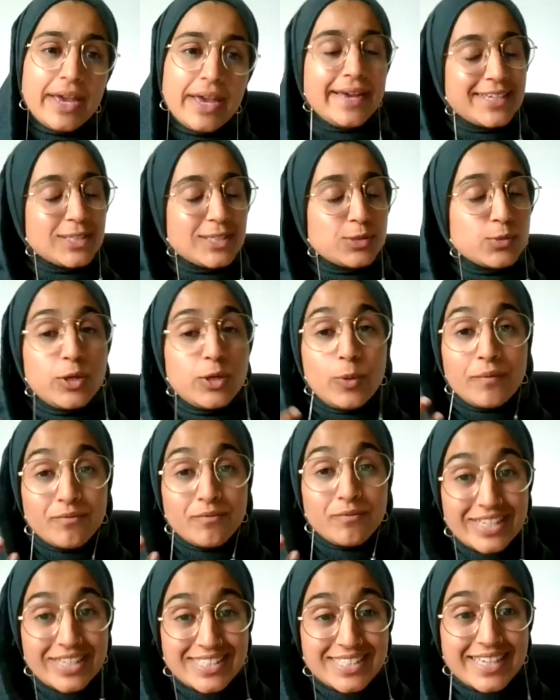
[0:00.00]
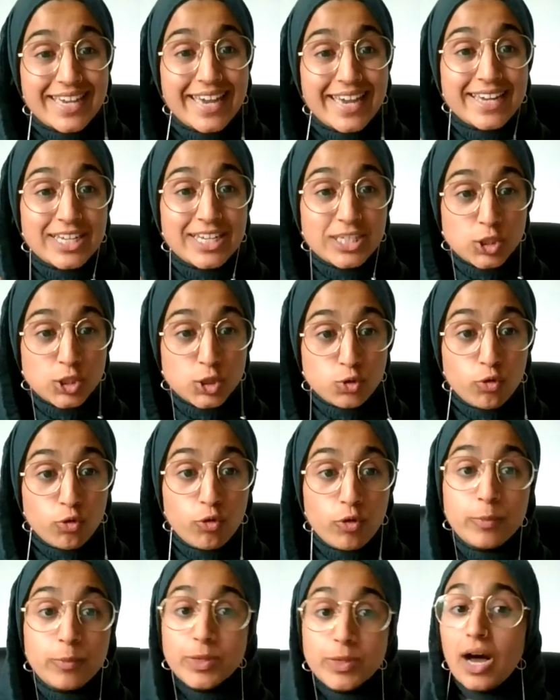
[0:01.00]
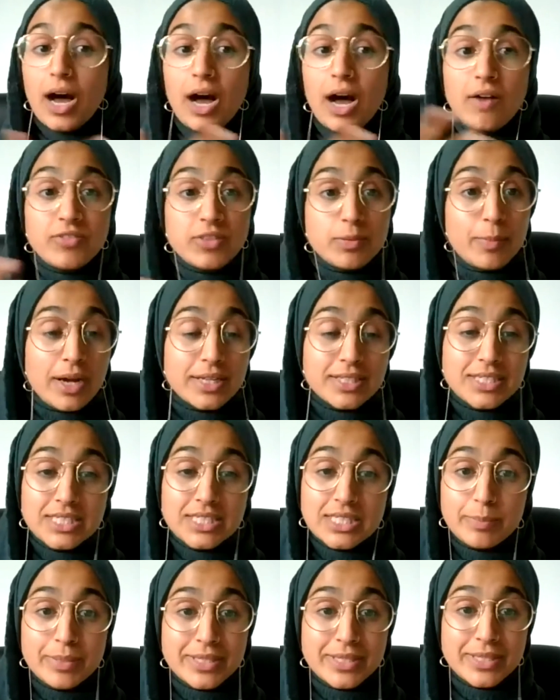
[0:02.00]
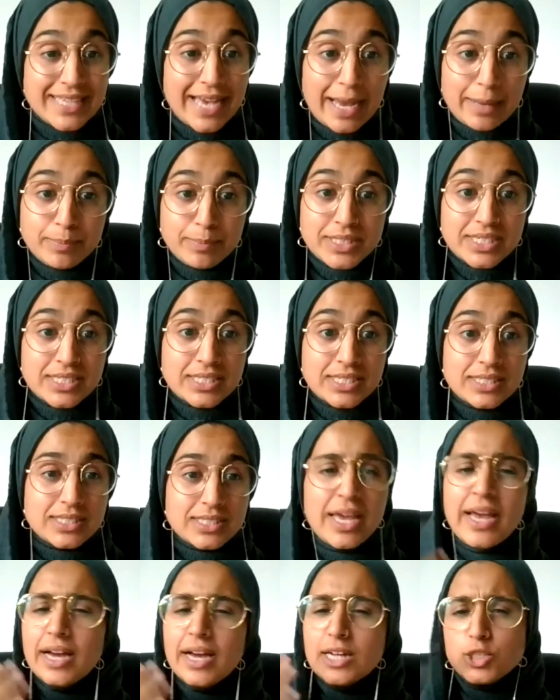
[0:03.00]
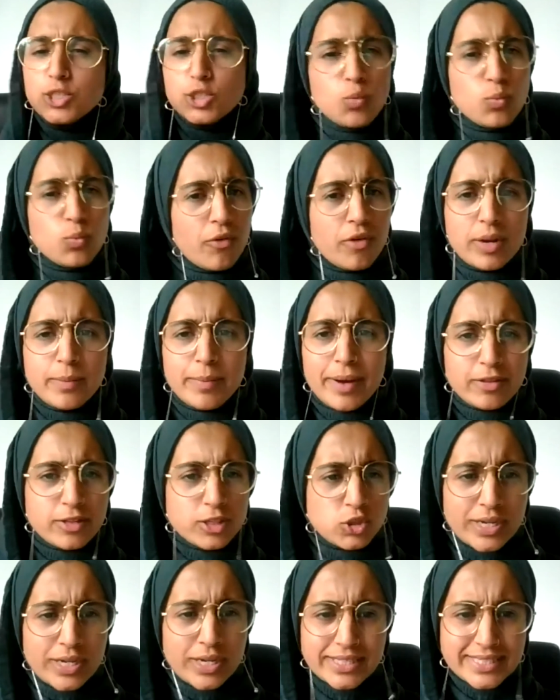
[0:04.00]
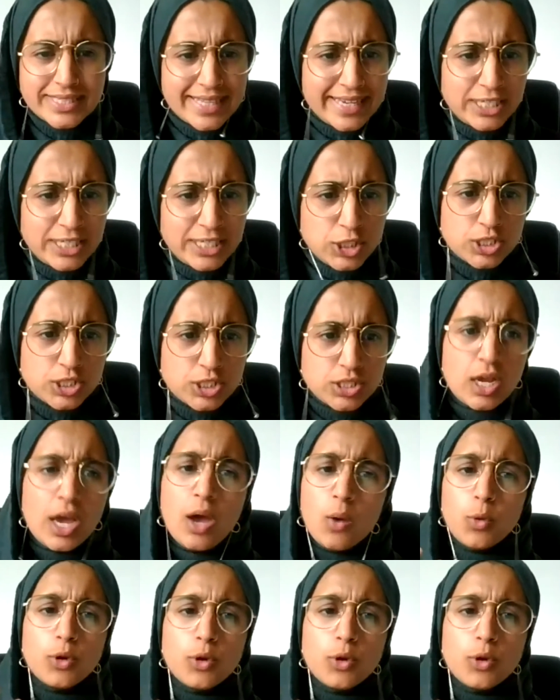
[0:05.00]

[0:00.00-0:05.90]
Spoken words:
because when you investigate a story with half the participants absent and don't worry about the translation,